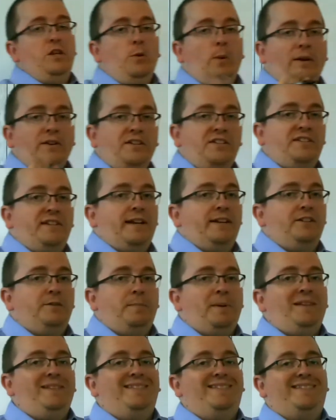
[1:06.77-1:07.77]
you understand to
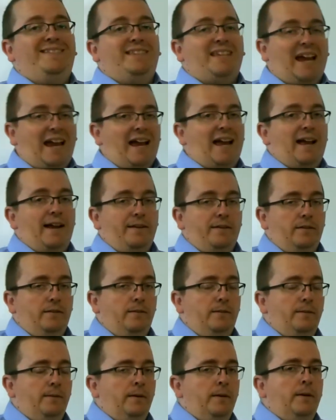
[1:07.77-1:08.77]
be tan,
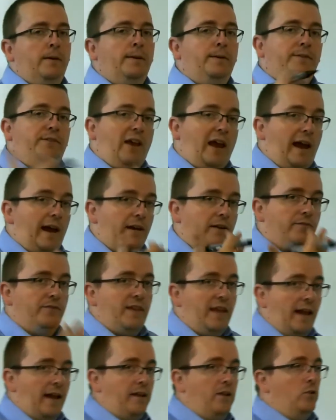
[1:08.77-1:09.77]
tan of
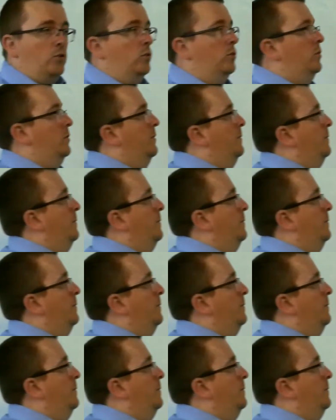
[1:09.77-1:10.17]
the angle.